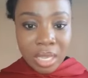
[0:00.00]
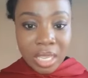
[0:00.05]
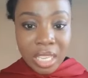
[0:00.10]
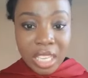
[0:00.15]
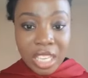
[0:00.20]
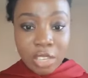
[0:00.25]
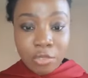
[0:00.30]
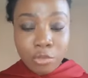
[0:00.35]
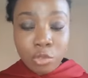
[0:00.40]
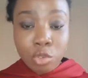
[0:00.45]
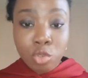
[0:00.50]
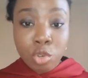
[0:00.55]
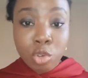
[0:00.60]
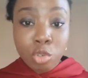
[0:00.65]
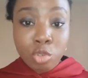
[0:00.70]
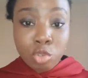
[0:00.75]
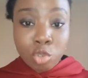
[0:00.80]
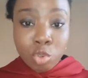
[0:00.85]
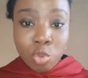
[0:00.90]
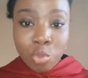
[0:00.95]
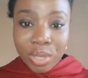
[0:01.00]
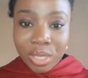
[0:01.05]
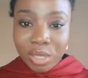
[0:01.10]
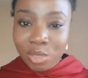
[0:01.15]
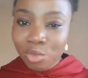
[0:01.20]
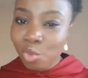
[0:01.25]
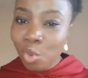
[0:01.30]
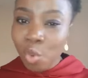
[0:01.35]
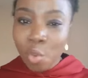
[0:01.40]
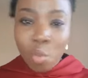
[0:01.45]
If you don't do it,
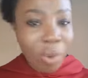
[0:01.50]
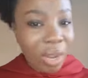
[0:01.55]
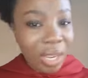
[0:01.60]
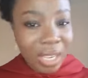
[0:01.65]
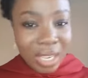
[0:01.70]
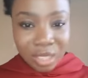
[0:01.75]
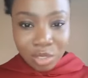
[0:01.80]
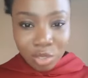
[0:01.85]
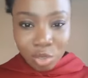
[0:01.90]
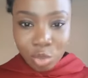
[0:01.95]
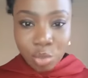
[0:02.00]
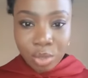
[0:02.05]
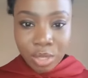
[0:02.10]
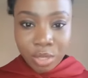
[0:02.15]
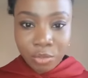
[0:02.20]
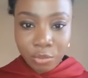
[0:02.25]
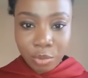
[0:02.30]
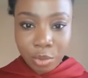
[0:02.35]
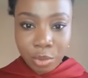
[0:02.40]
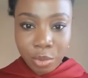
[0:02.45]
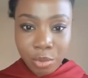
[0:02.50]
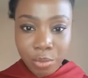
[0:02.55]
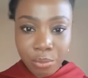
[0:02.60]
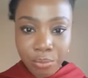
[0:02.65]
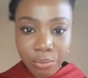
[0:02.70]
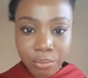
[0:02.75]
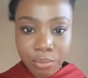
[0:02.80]
no one can do it for you.